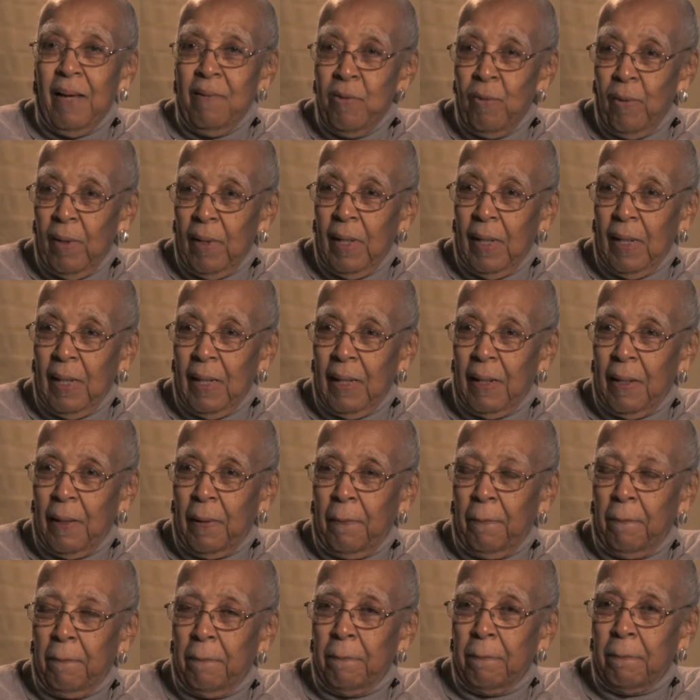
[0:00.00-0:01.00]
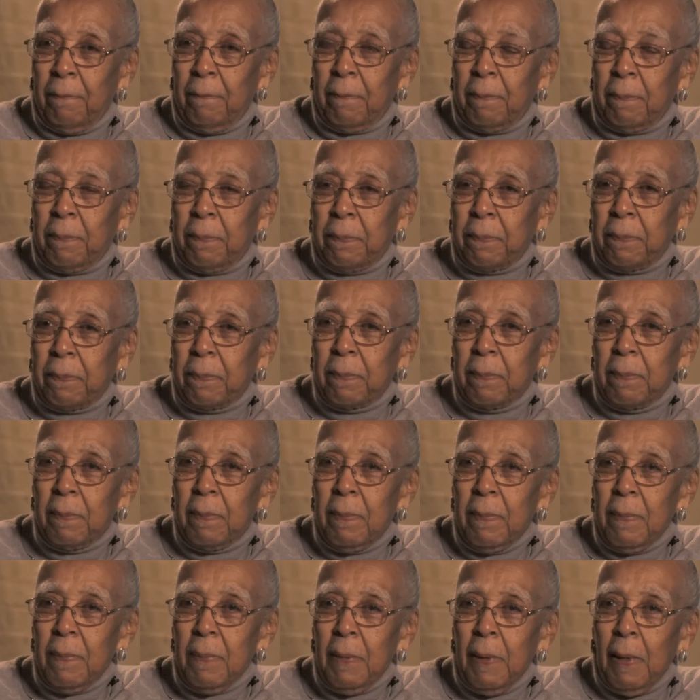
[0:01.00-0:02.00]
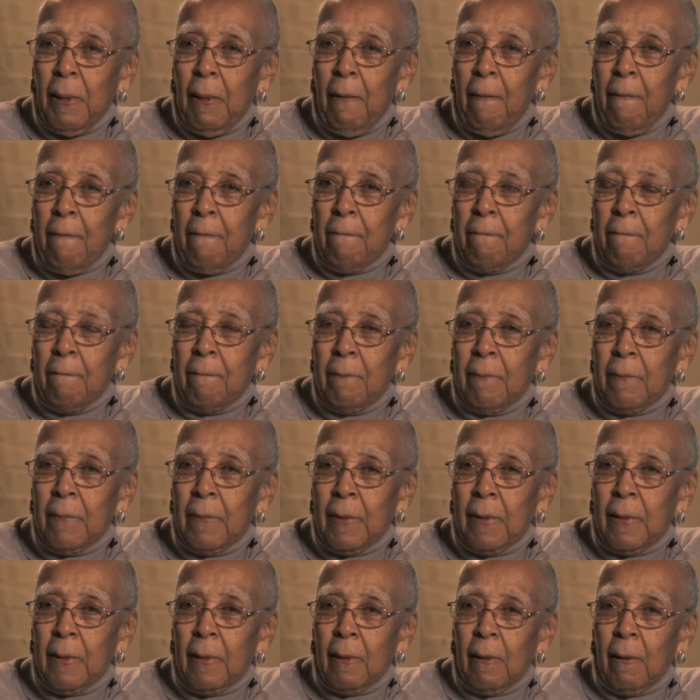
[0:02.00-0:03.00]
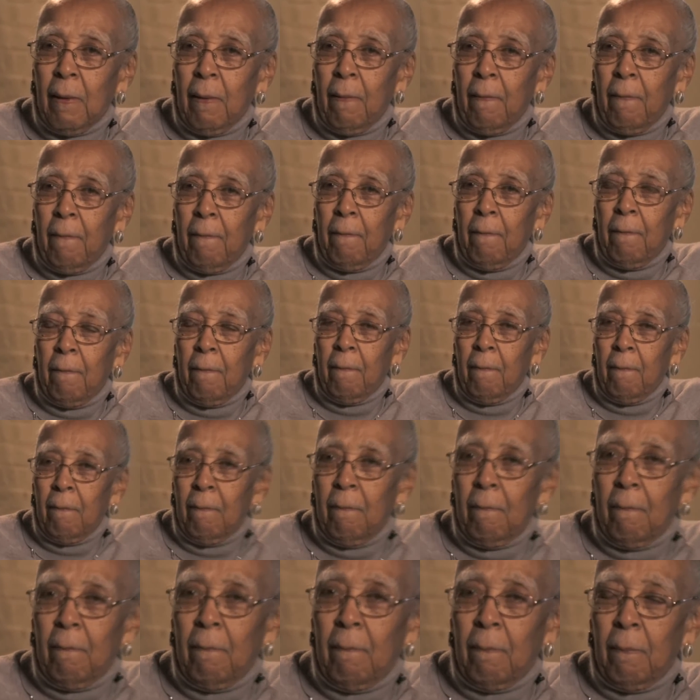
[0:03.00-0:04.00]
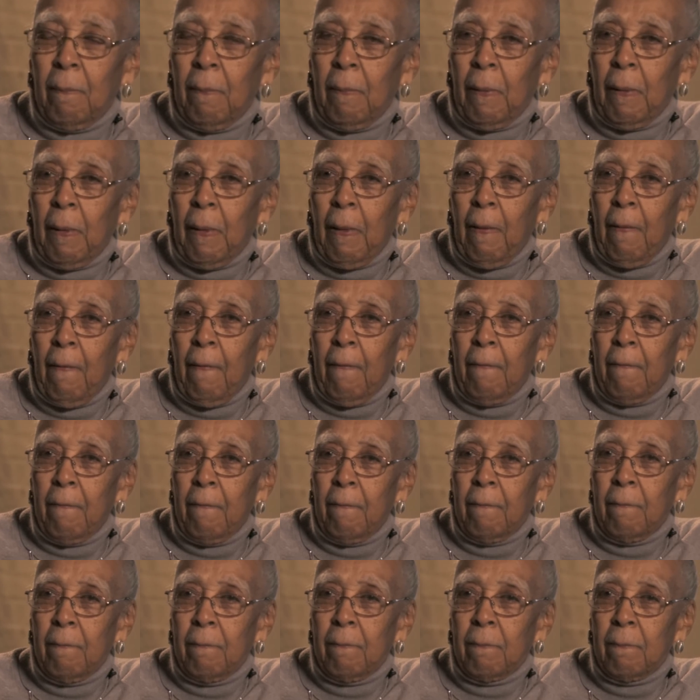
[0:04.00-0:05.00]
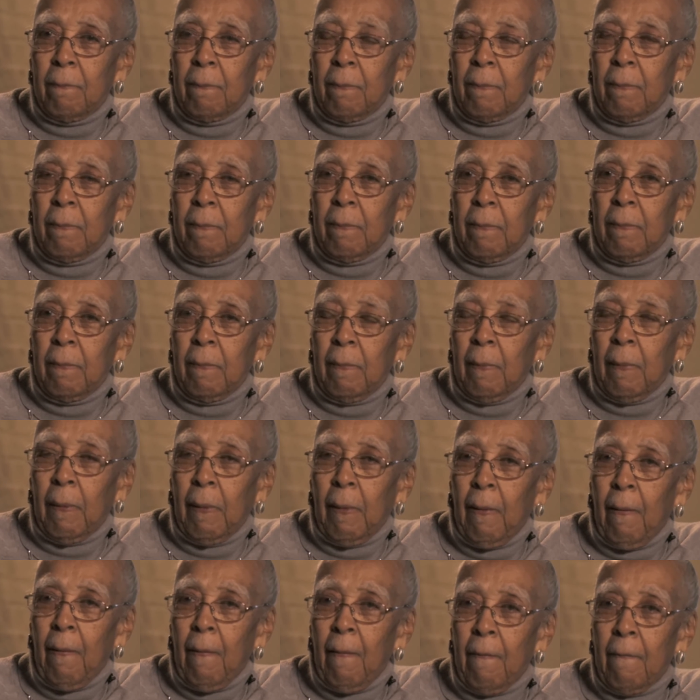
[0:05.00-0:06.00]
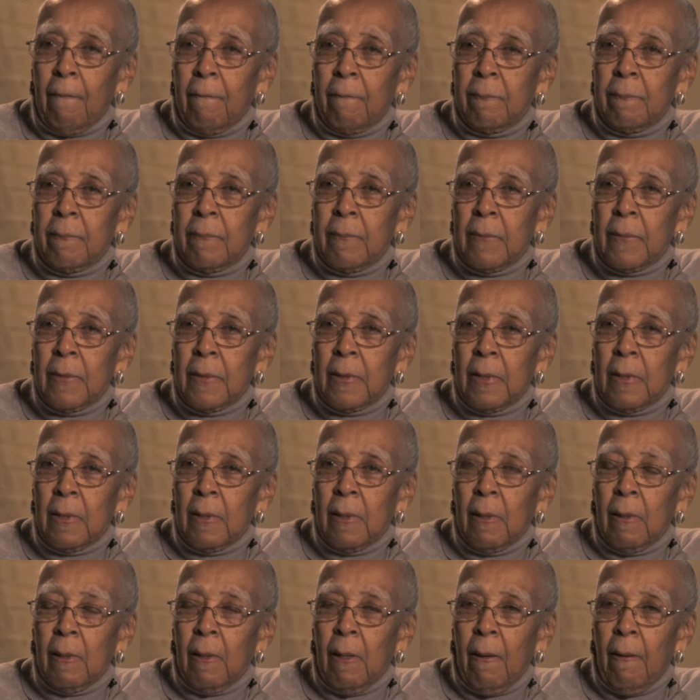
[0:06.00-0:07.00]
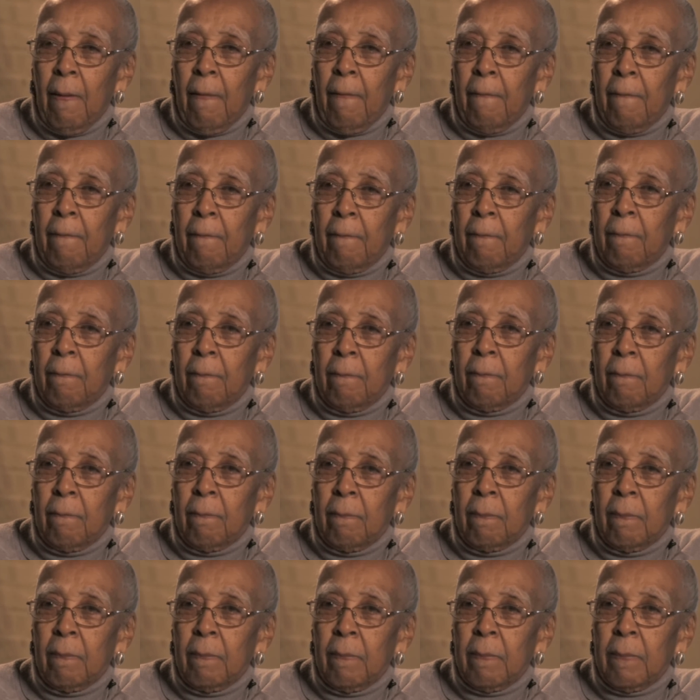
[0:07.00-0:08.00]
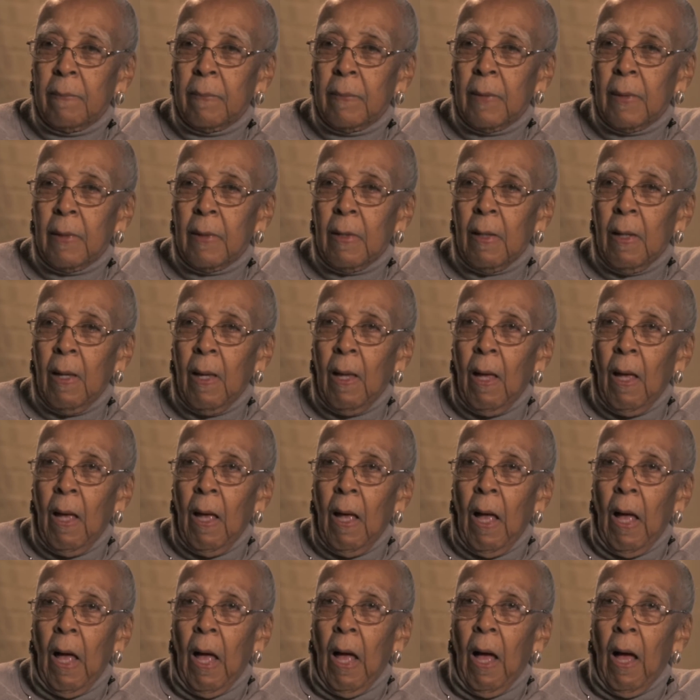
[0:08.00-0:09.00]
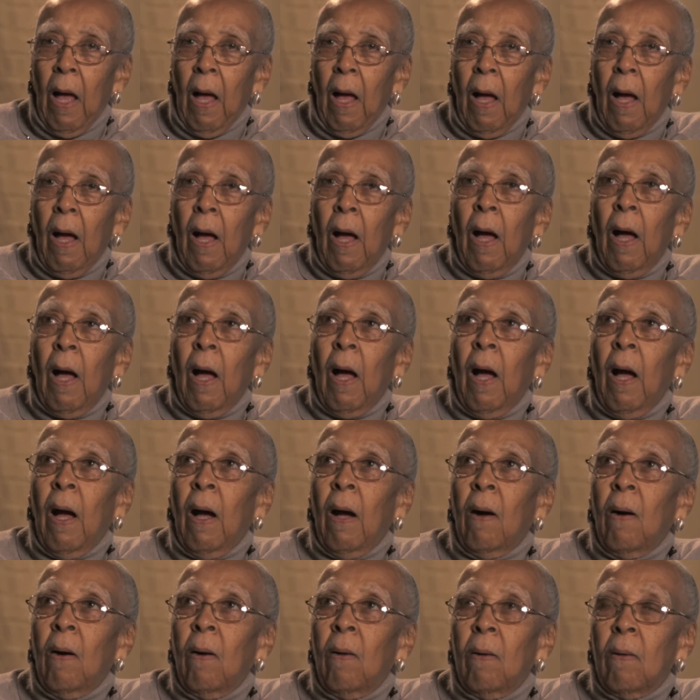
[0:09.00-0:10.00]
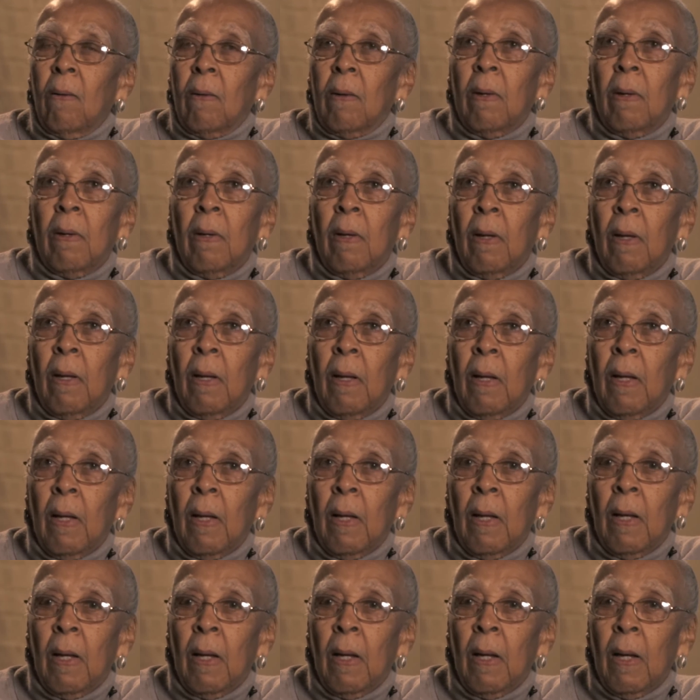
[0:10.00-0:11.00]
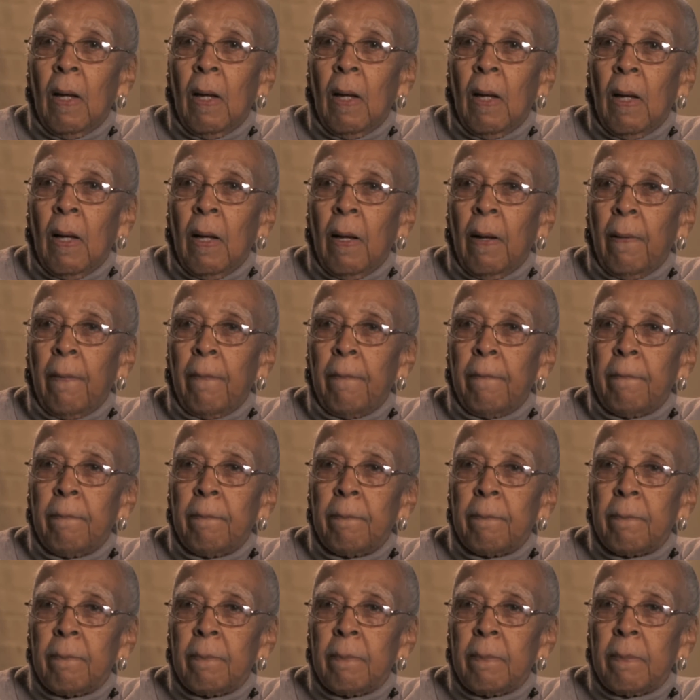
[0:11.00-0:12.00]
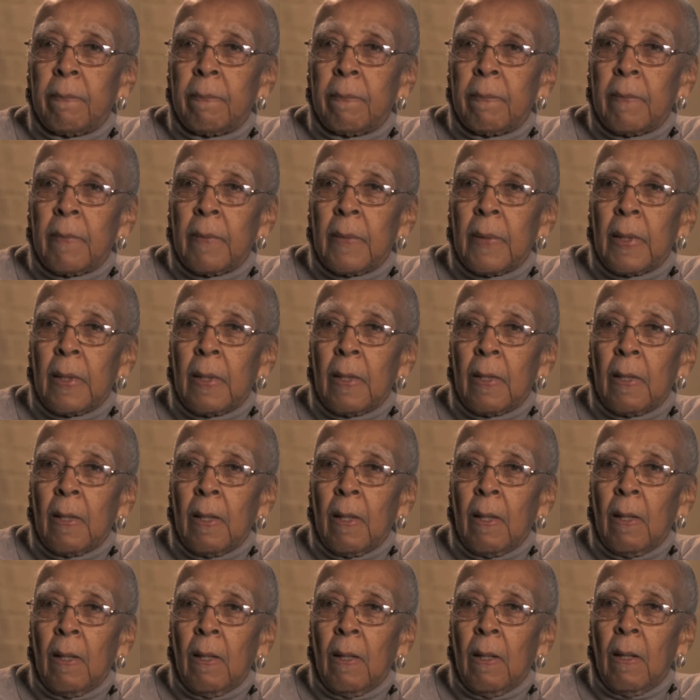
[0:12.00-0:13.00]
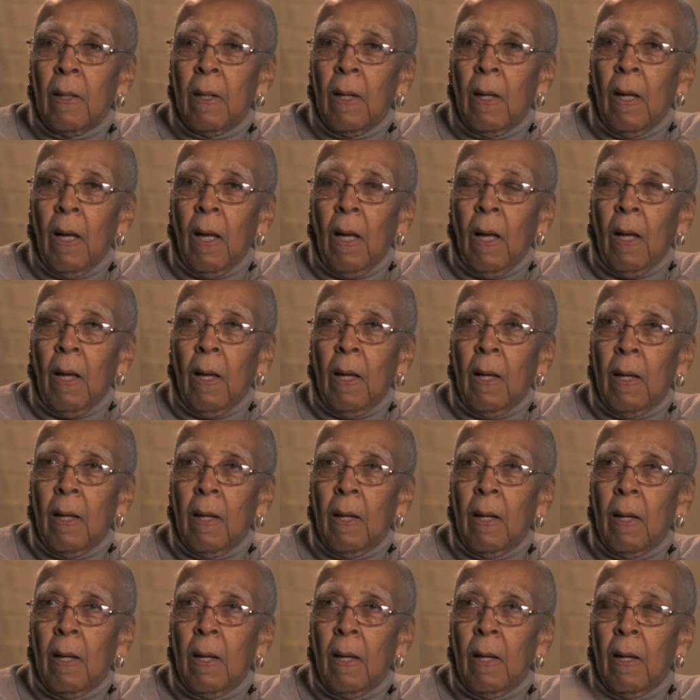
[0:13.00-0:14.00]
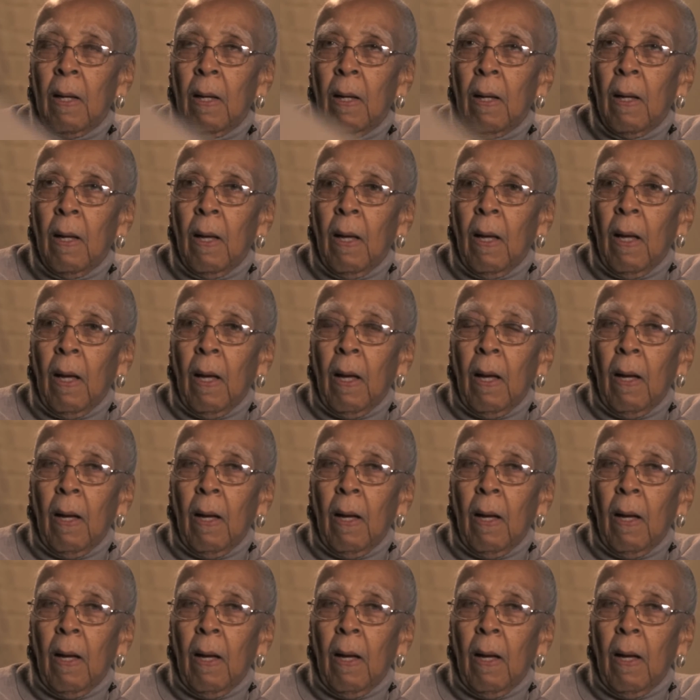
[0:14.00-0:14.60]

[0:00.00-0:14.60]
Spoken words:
so at what point did you realize that there was perhaps something better for Elmer Lucille Allen outside of a service job, which is what all the African Americans did, and were happy successfully to achieve high-end